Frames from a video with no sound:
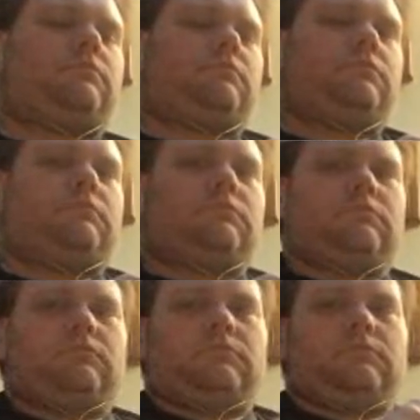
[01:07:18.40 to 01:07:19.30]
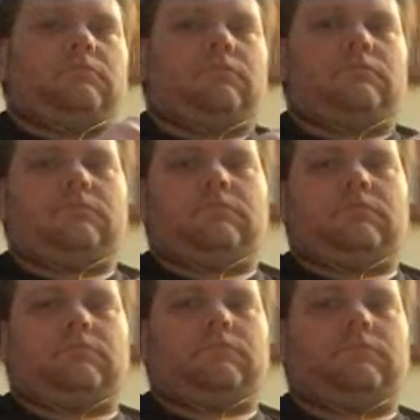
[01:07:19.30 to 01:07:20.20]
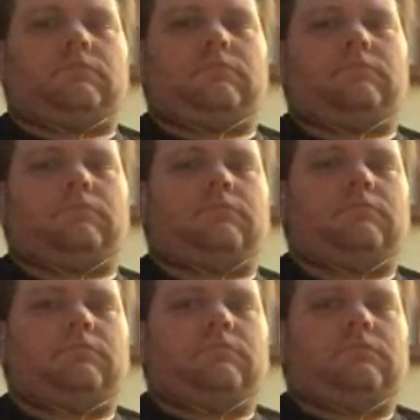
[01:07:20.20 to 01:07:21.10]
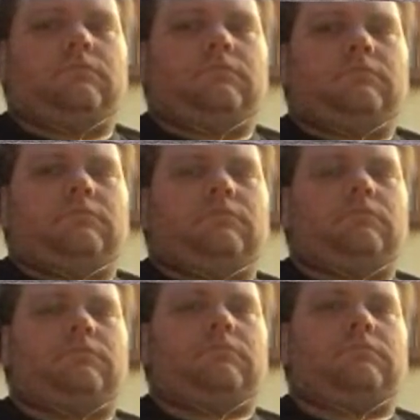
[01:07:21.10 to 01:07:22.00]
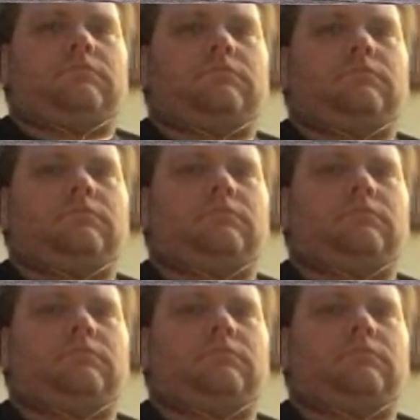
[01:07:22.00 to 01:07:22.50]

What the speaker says: Then I saw it said digital pattern only.